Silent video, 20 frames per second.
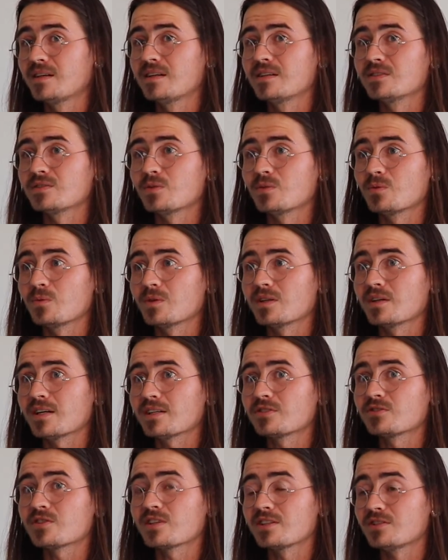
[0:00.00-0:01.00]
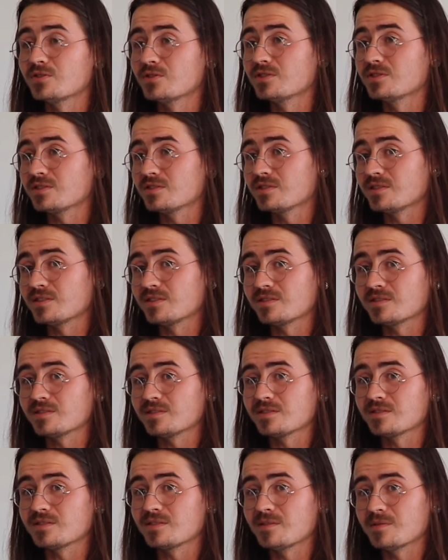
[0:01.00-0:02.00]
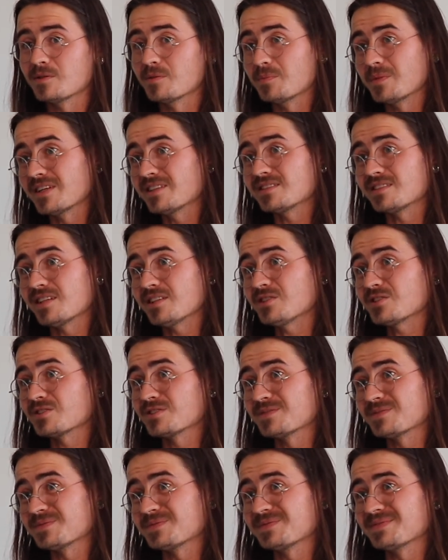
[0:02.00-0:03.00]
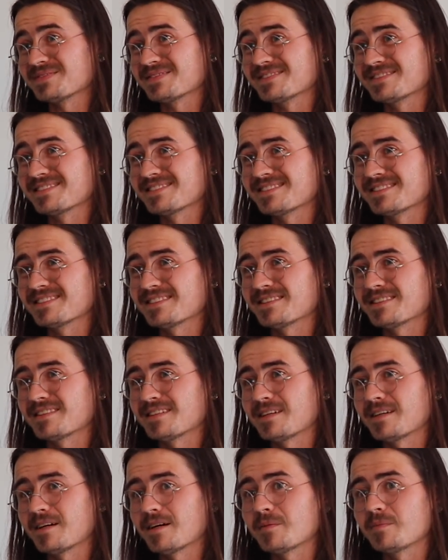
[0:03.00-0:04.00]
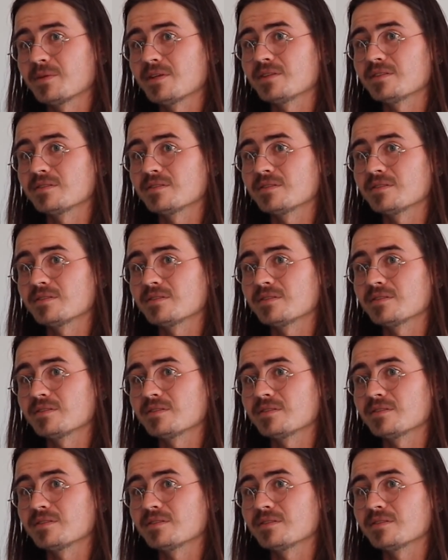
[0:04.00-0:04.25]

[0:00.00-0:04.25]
So what I try to do is meditation. I mean,